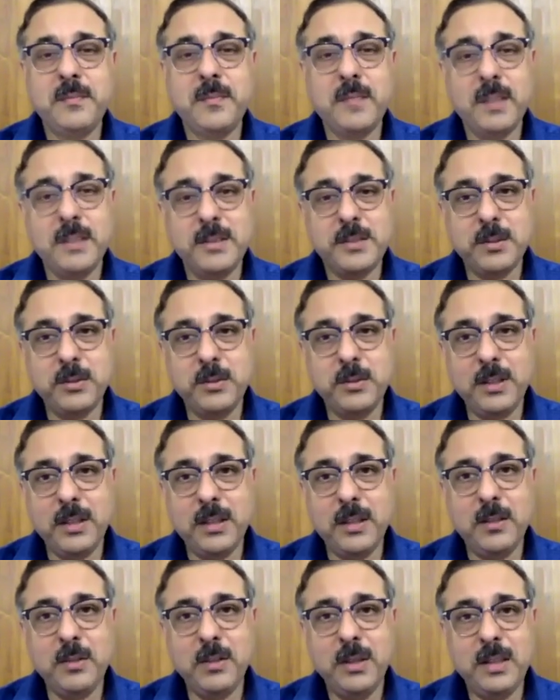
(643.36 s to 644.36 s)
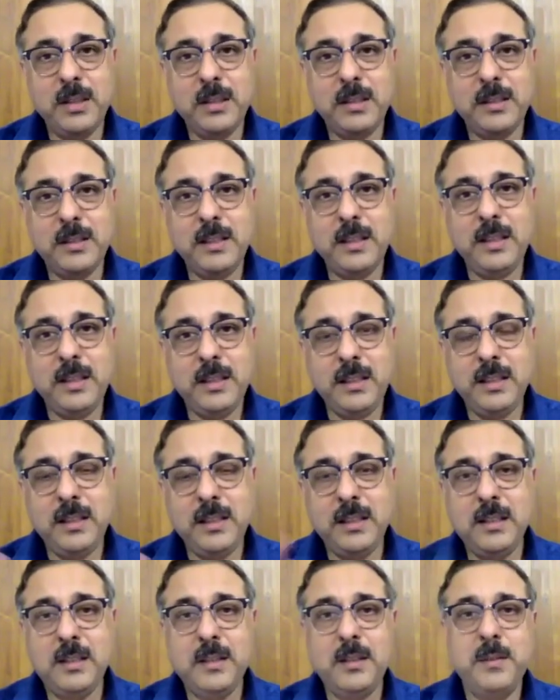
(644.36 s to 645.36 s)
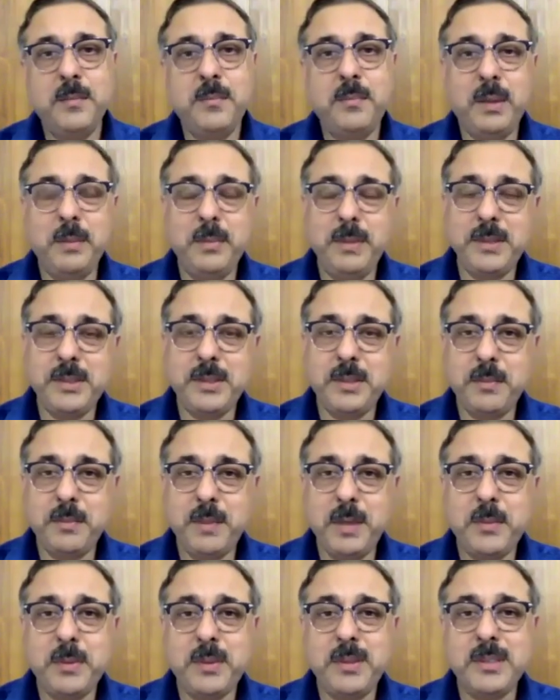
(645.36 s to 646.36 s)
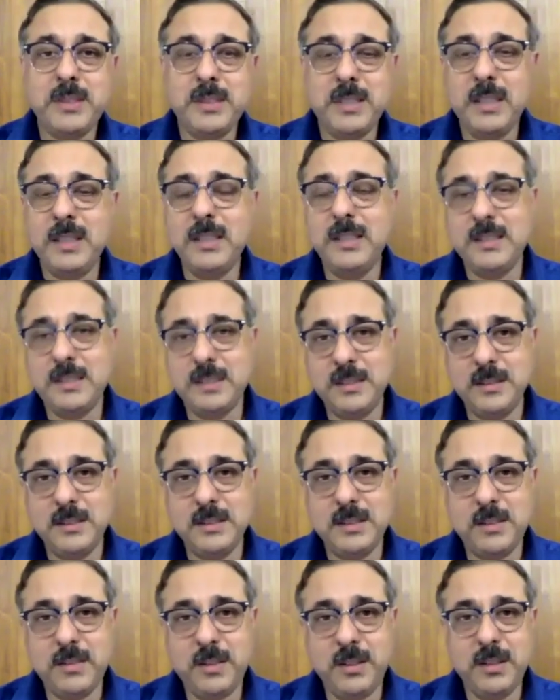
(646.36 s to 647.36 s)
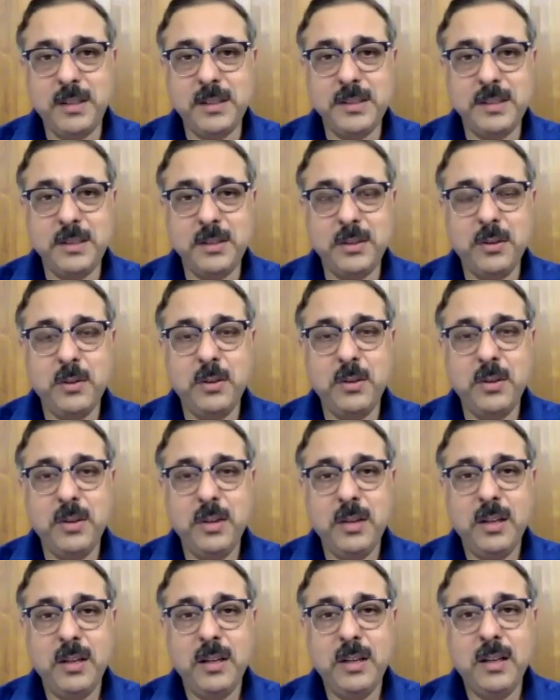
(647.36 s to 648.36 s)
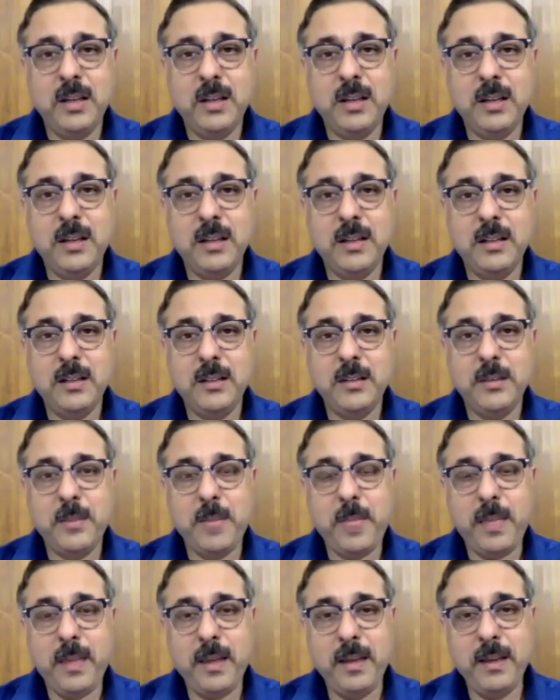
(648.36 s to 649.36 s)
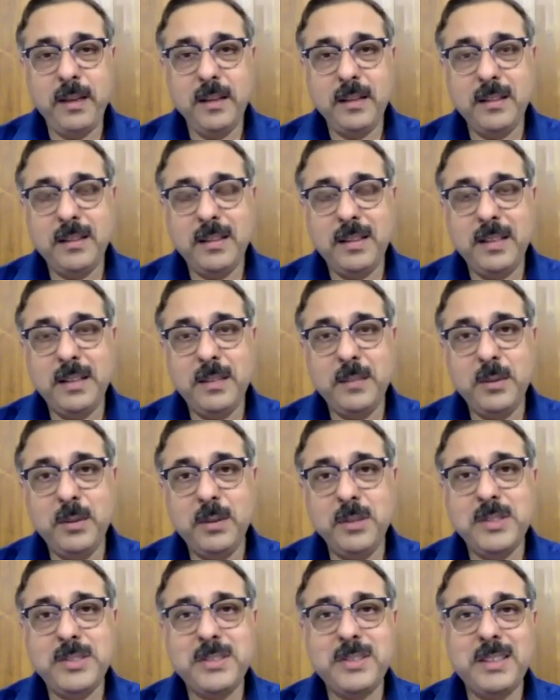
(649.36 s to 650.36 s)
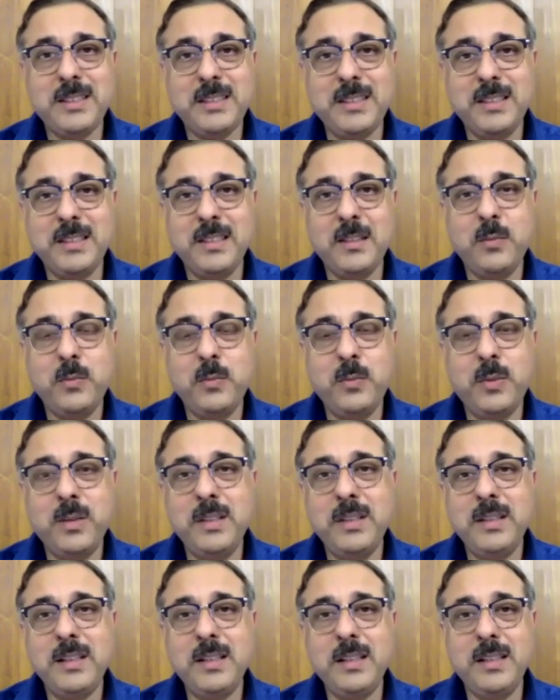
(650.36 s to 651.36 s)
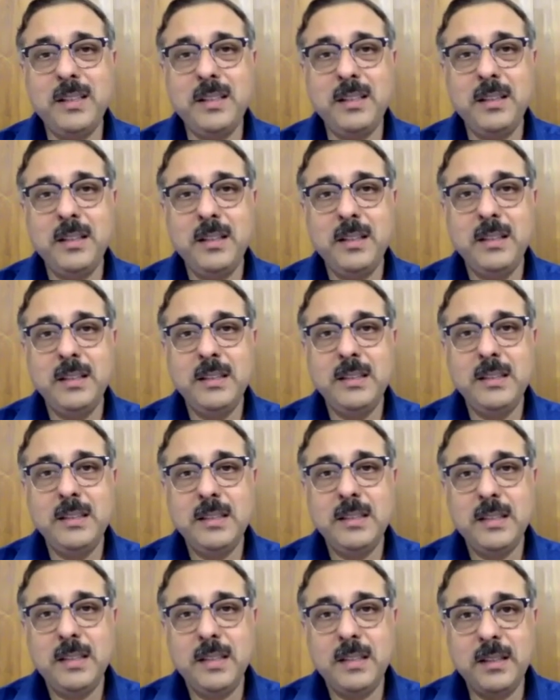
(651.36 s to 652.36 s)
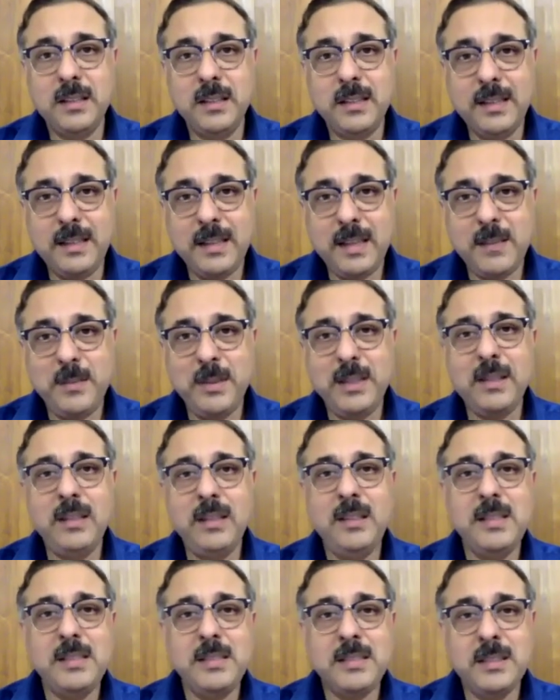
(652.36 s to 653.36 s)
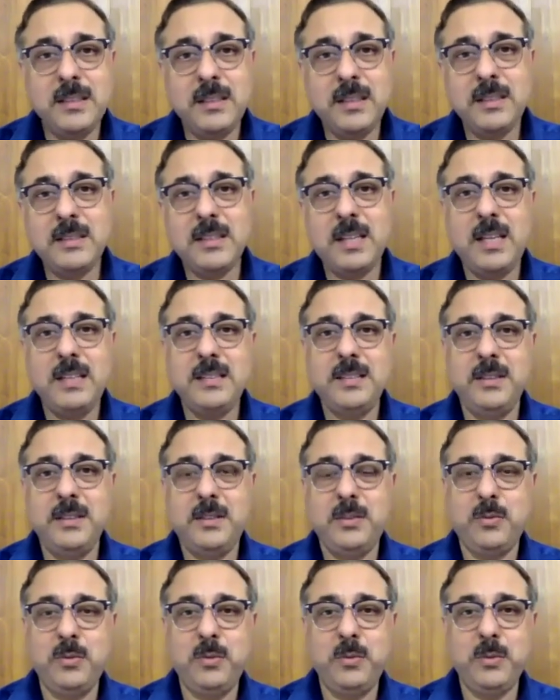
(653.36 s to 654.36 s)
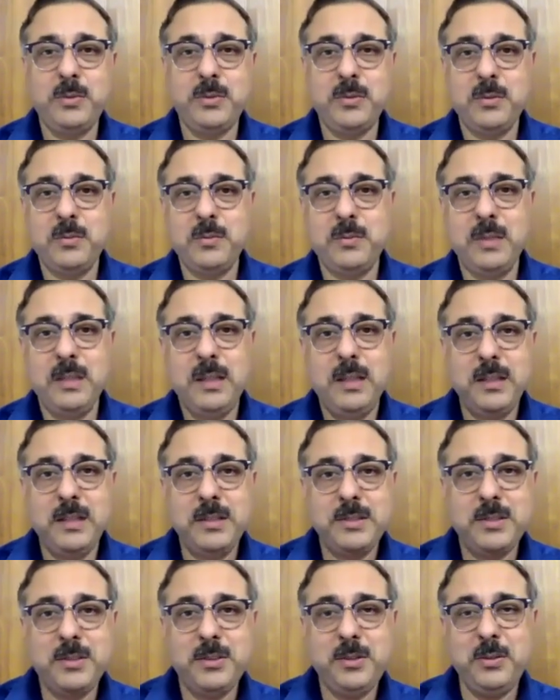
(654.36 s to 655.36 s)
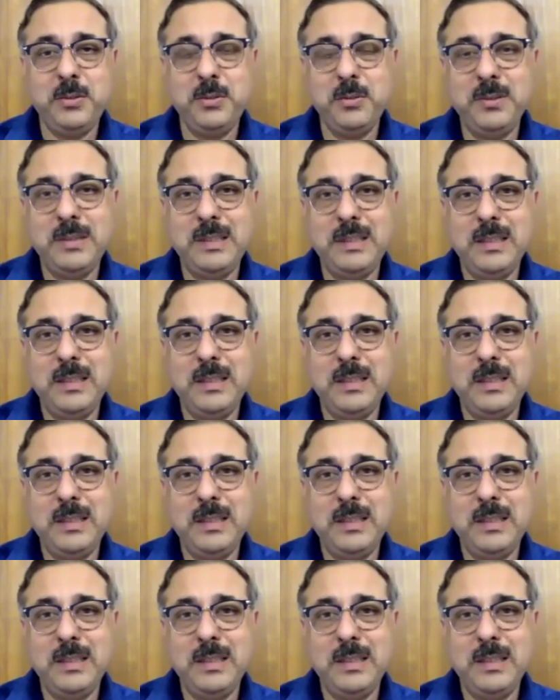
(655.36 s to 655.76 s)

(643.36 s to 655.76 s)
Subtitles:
So now they published a paper in Science several years ago, and they demonstrated that one can chemically synthesize a chromosome. So you